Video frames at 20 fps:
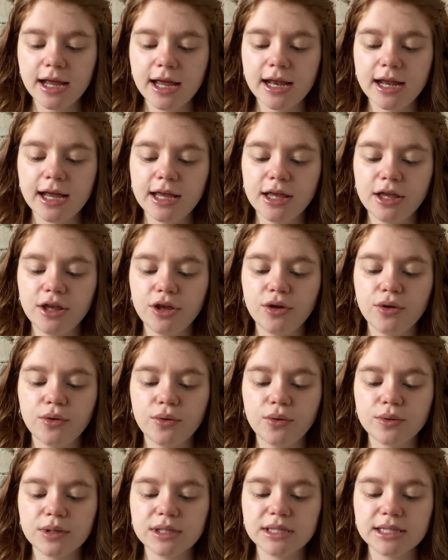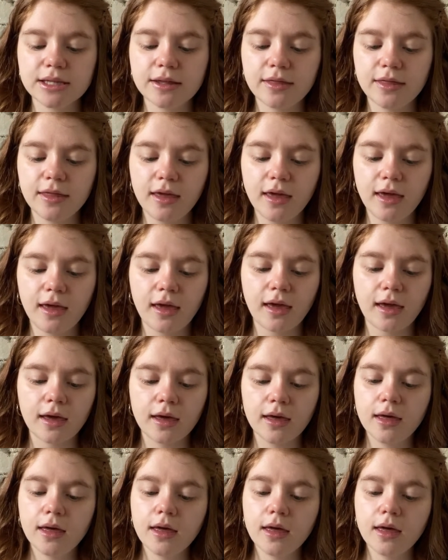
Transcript: and I use the